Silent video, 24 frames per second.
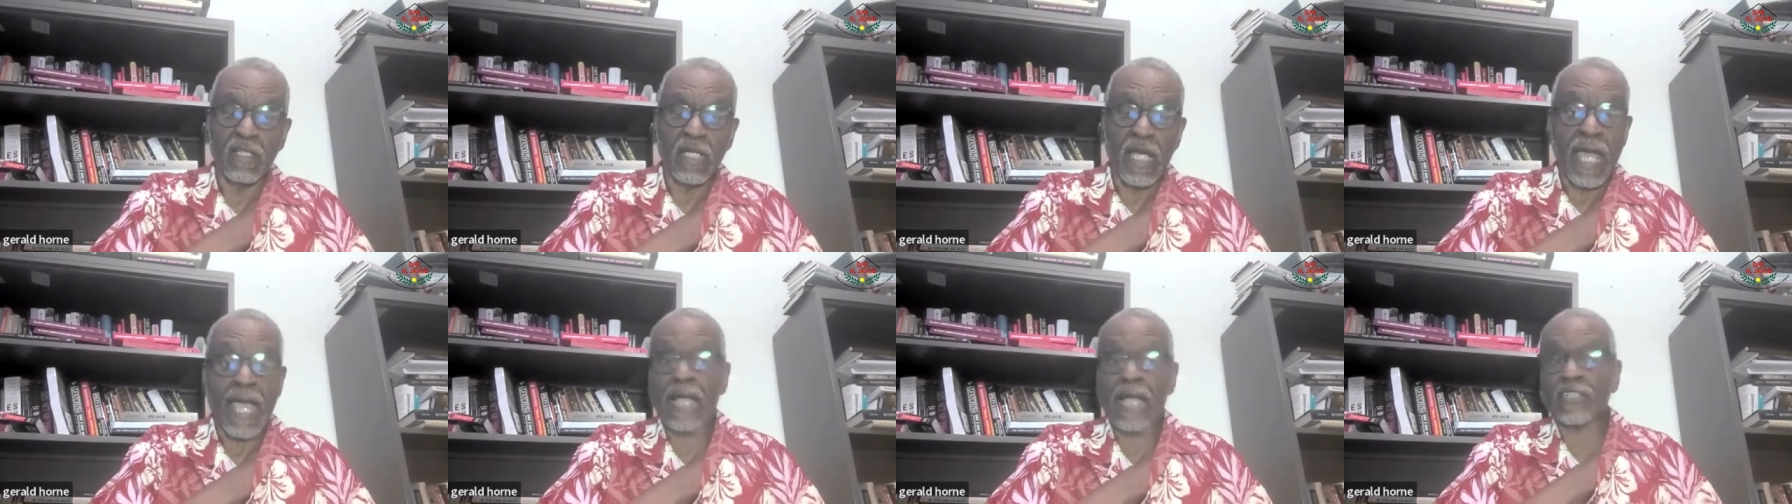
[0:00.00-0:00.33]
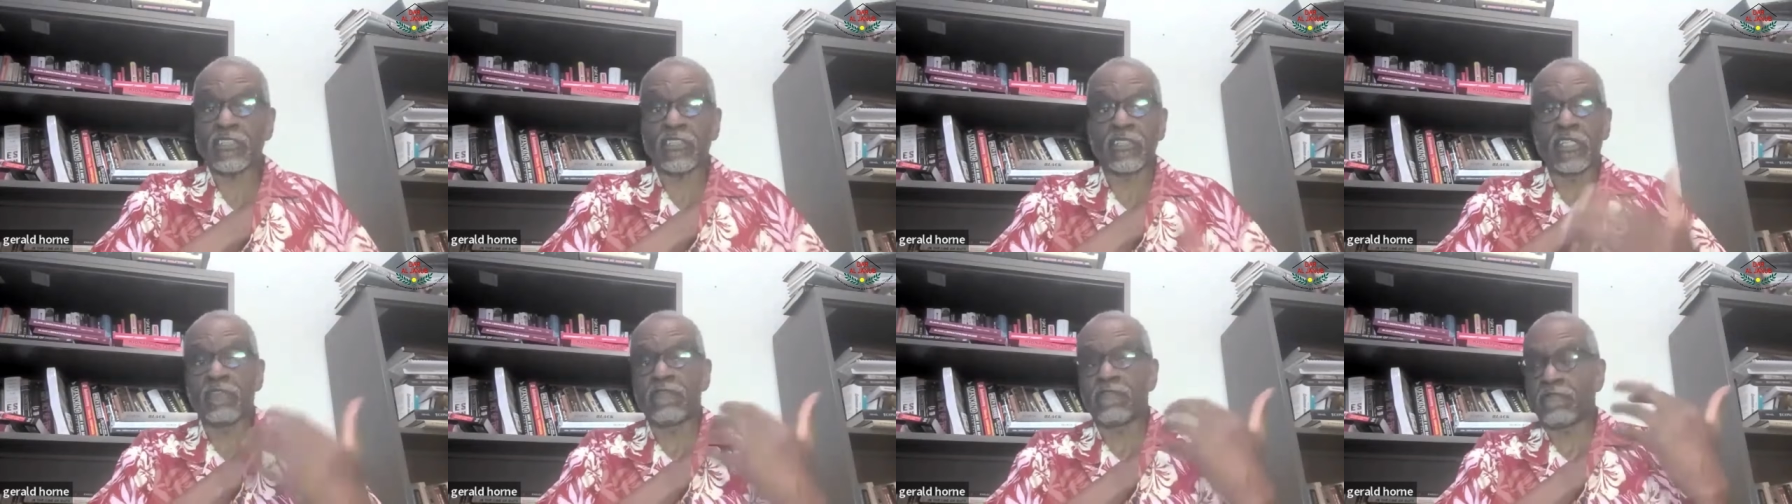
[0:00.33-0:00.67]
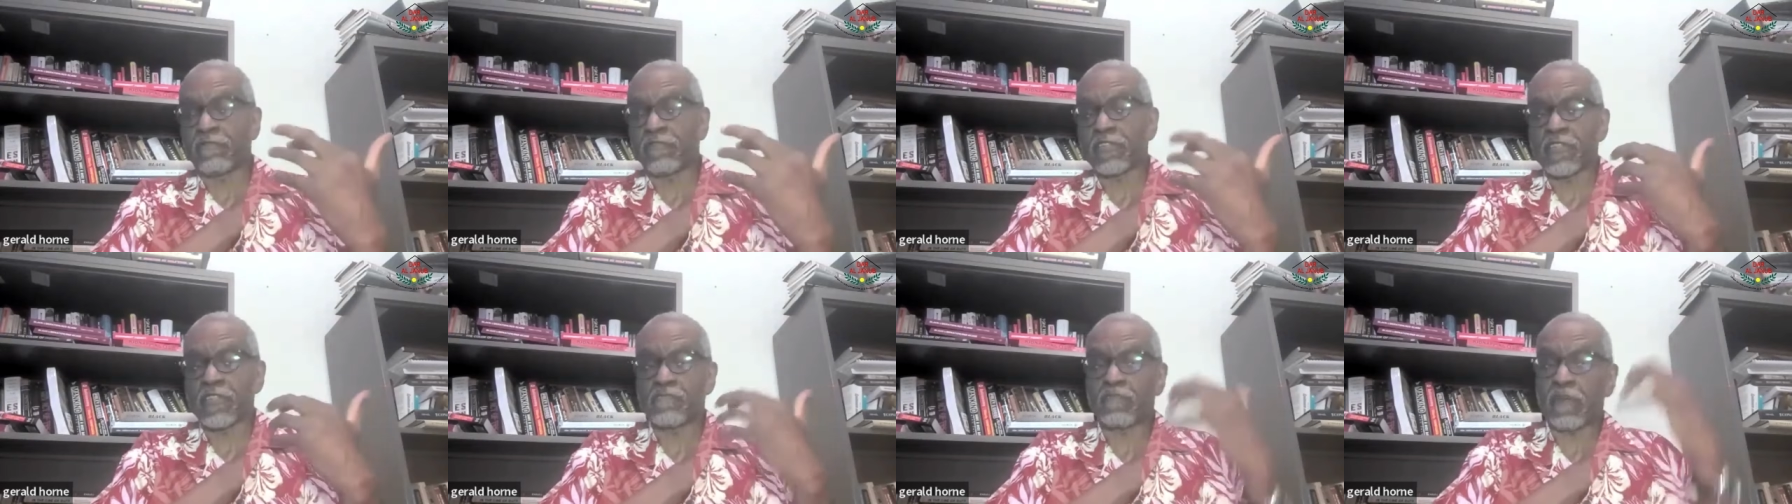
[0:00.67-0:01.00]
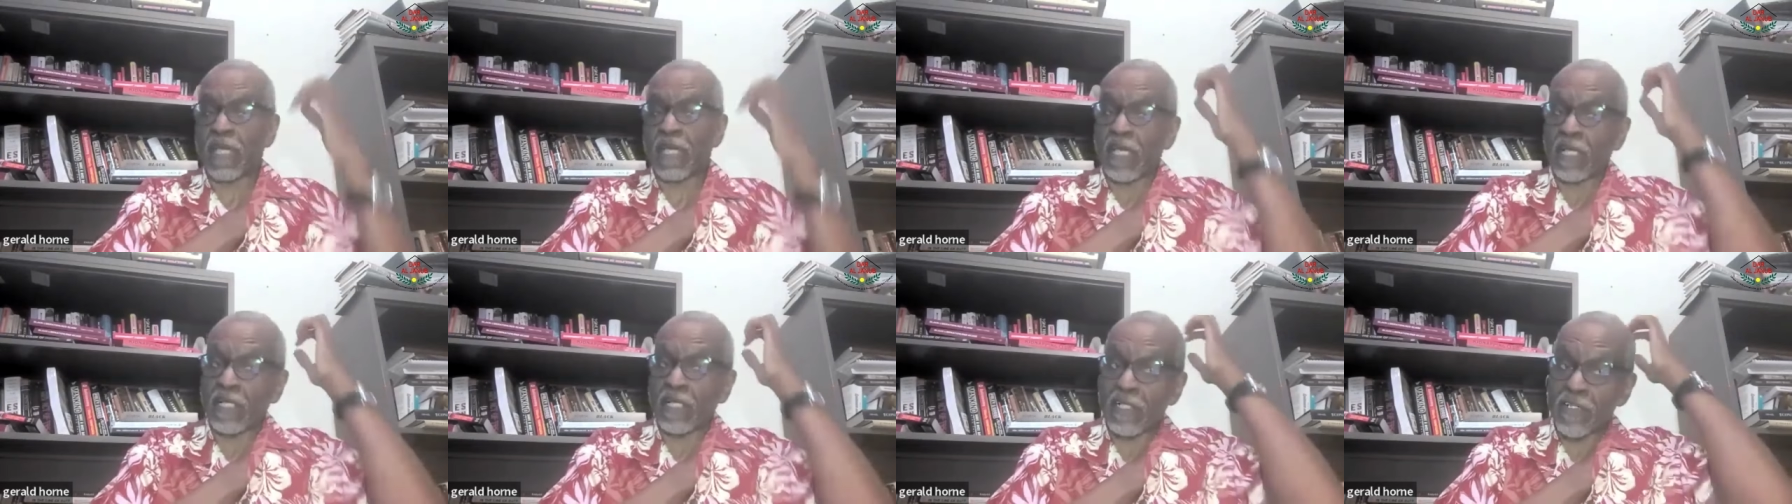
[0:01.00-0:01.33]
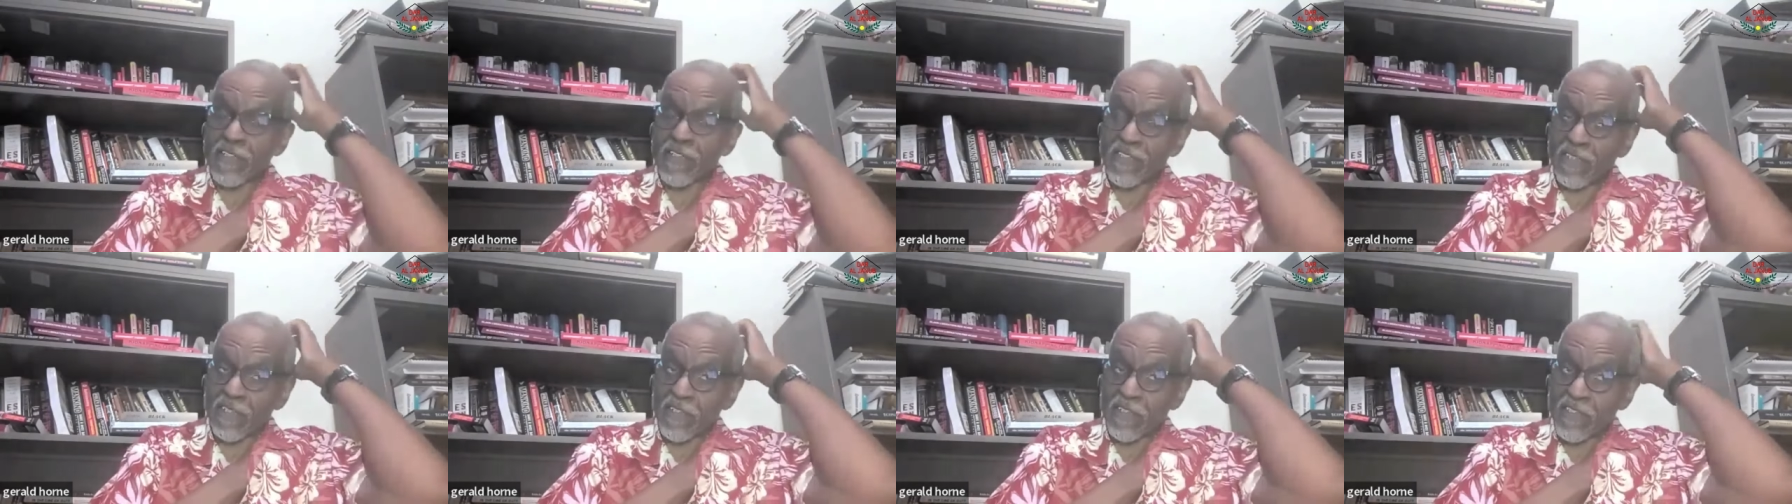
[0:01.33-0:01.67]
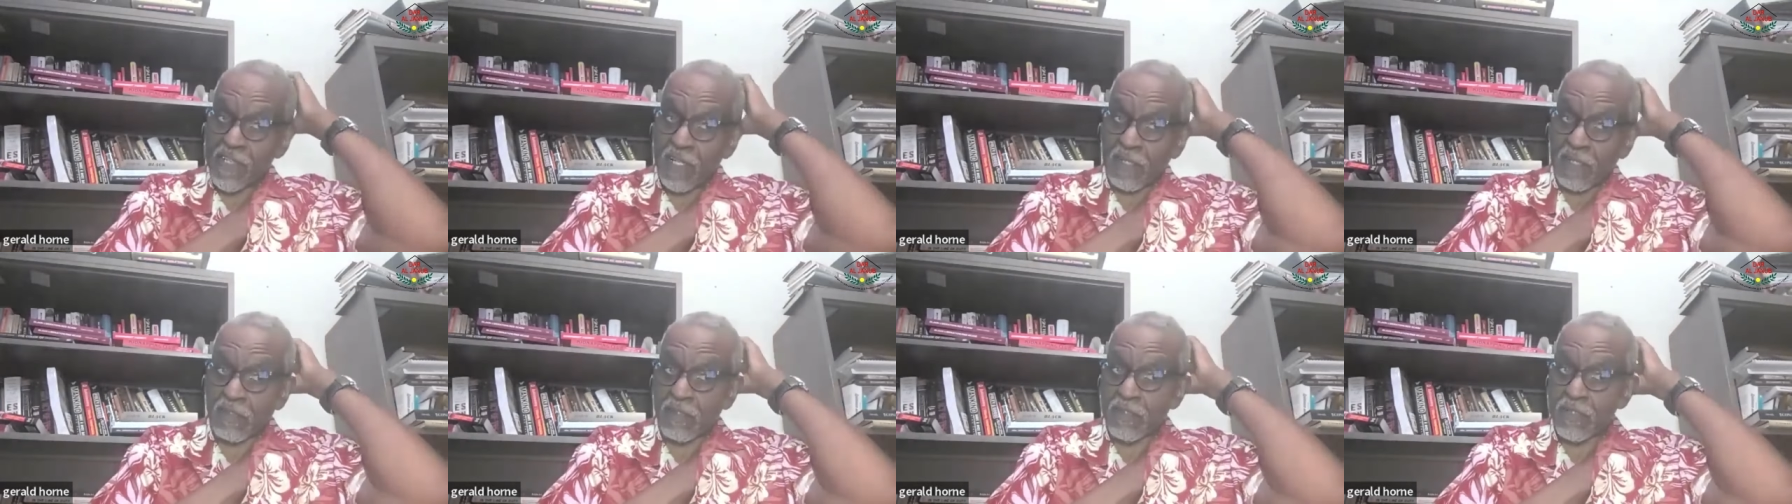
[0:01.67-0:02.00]
Actually, Spain had sent
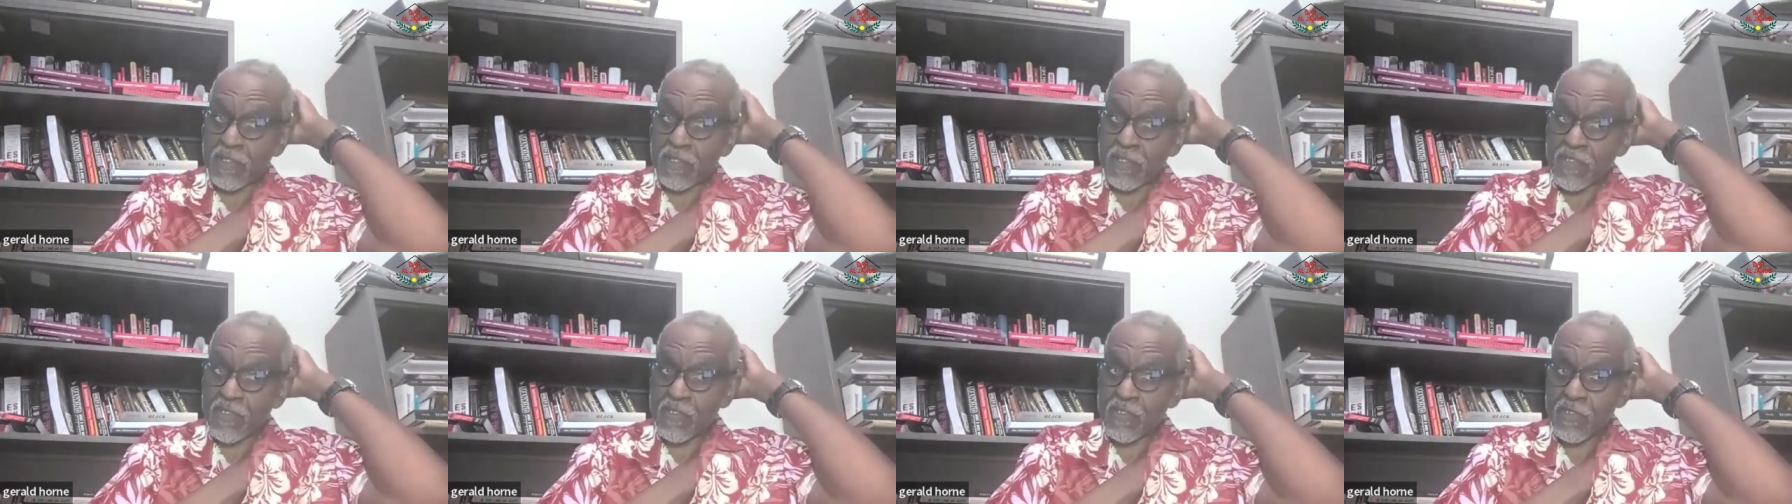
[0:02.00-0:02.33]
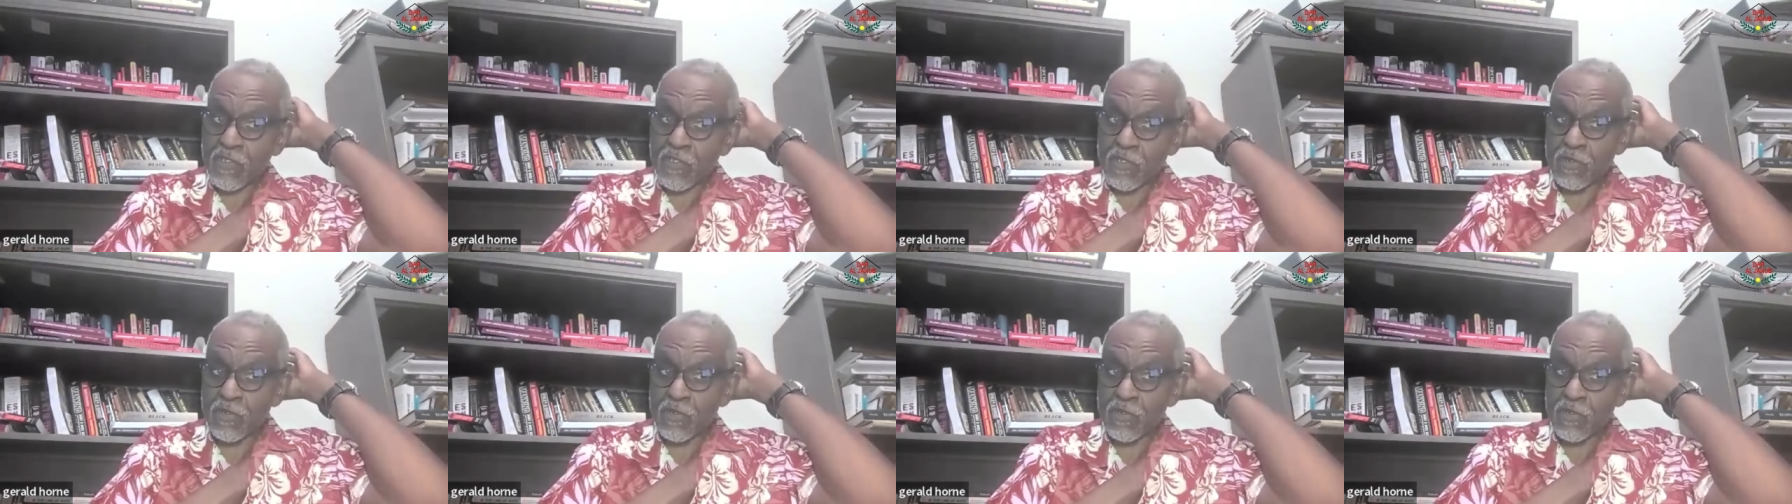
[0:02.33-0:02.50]
settlers